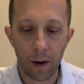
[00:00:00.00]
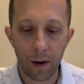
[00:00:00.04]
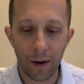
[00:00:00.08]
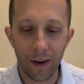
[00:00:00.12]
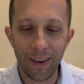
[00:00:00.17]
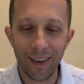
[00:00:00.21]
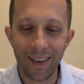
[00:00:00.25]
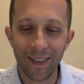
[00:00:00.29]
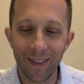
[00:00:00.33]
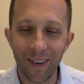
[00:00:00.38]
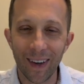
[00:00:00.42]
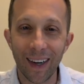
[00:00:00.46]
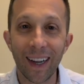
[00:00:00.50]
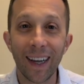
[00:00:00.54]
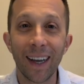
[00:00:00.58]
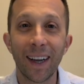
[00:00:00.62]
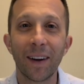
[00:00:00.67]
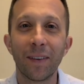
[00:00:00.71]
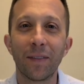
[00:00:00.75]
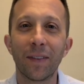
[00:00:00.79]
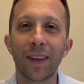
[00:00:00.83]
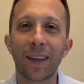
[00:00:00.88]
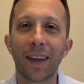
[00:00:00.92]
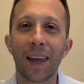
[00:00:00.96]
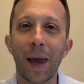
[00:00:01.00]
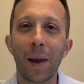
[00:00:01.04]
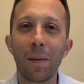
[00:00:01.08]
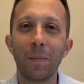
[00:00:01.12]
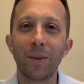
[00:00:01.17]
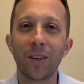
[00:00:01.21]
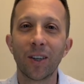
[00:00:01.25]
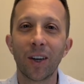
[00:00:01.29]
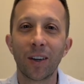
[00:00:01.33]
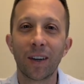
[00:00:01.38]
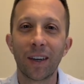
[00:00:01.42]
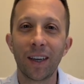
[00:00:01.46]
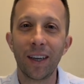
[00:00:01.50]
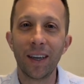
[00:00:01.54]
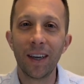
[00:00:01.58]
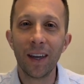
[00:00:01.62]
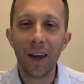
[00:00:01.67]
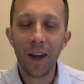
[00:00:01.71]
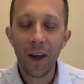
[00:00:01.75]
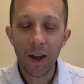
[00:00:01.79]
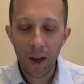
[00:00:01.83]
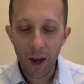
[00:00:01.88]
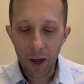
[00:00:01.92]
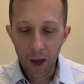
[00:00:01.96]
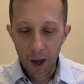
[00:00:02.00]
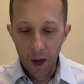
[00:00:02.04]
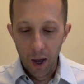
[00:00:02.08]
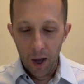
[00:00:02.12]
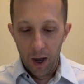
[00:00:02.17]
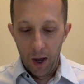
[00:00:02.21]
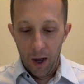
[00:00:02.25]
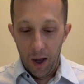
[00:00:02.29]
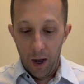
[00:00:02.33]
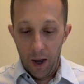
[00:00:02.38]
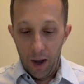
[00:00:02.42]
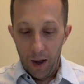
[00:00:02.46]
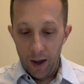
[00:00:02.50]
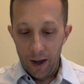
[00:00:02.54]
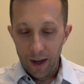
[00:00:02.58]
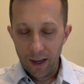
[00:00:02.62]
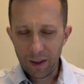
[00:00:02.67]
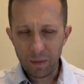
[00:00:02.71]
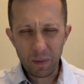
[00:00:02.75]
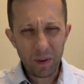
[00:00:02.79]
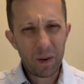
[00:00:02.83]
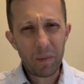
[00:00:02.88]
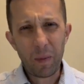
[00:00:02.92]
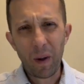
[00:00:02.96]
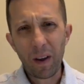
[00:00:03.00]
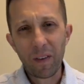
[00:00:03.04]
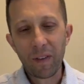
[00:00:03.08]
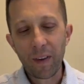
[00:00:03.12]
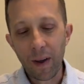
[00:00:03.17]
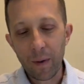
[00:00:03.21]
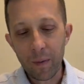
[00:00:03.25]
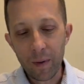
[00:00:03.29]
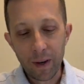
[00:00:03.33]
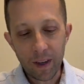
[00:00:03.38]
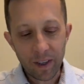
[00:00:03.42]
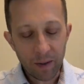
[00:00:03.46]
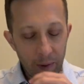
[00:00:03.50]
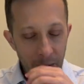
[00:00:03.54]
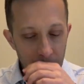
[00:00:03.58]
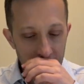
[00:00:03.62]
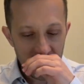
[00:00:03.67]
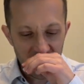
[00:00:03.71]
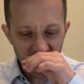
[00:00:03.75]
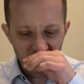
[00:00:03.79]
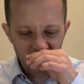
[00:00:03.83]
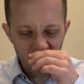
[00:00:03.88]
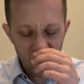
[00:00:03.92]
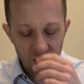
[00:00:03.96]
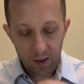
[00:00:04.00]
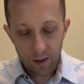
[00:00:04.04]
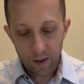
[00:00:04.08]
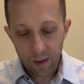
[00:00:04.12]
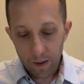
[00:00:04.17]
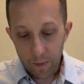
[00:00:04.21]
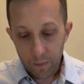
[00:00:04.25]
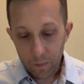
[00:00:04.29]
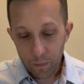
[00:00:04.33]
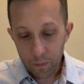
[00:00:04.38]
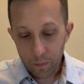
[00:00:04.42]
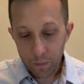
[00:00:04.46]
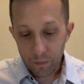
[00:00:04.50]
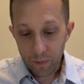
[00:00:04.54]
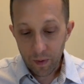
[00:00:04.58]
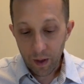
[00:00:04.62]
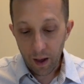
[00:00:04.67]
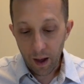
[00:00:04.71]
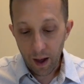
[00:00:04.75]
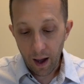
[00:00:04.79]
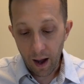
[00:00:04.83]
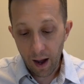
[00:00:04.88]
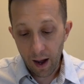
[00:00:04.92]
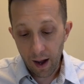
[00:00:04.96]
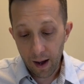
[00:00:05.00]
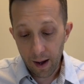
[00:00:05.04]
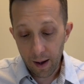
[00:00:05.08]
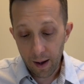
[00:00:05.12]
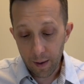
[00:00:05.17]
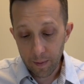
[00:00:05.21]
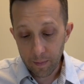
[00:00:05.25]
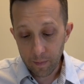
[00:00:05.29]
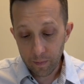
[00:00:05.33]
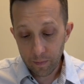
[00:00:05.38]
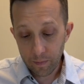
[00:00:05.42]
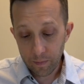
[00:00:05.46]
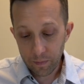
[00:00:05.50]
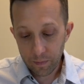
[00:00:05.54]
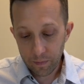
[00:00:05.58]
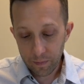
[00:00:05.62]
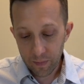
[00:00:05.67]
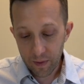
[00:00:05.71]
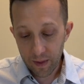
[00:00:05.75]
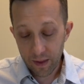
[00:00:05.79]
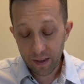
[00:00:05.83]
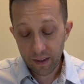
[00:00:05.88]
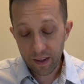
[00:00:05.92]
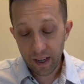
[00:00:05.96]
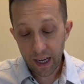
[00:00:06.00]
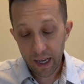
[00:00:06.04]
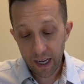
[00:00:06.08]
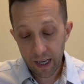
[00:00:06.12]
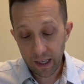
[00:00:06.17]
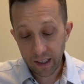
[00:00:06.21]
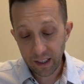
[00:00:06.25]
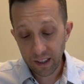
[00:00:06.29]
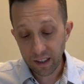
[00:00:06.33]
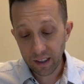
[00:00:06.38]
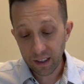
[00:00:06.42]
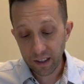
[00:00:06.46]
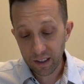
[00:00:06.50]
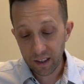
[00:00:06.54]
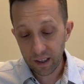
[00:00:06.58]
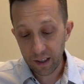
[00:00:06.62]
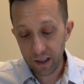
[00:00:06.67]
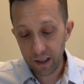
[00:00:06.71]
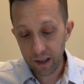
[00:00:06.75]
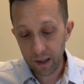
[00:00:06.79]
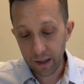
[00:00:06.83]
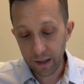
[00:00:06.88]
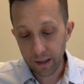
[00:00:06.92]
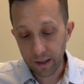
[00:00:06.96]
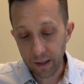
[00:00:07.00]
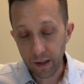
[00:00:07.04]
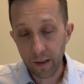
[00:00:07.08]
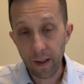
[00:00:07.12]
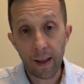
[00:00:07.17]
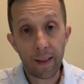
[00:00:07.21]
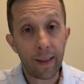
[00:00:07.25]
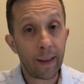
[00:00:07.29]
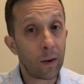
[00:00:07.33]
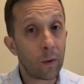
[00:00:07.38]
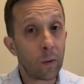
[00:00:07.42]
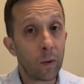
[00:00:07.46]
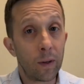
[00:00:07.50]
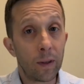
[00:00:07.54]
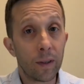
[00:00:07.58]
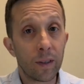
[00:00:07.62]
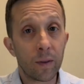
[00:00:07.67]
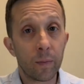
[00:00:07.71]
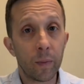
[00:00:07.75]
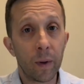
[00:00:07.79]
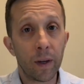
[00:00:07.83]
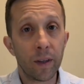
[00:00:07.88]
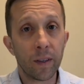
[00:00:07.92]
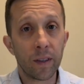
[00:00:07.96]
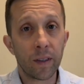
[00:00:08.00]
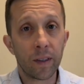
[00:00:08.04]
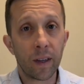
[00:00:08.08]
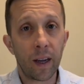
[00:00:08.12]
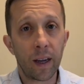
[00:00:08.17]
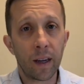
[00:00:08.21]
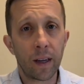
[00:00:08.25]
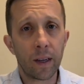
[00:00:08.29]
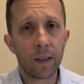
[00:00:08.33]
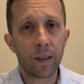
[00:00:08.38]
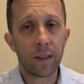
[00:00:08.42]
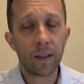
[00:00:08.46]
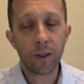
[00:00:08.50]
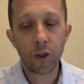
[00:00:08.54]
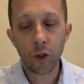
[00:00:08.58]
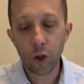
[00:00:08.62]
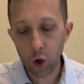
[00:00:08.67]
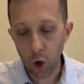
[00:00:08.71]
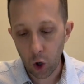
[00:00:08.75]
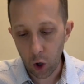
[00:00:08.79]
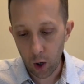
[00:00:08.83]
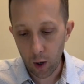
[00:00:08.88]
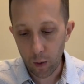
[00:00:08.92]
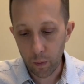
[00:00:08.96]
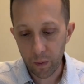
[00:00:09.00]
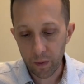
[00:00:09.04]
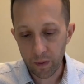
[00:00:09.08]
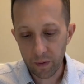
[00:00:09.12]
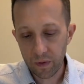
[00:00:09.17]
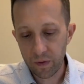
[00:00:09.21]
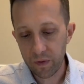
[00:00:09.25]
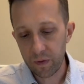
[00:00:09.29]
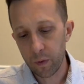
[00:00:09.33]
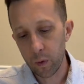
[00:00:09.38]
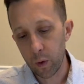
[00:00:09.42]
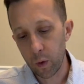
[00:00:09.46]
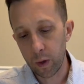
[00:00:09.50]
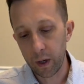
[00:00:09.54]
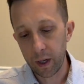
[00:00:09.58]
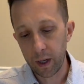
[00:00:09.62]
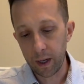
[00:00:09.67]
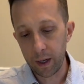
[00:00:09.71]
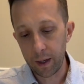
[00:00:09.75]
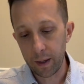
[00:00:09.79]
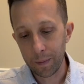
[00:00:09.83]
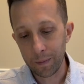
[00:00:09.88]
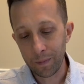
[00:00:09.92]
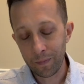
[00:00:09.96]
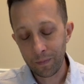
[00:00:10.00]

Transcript: one hit of the Cap Junky. It's been about 5 minutes, maybe longer. The taste is a lot like what it smells like. It's a sharp, fruity,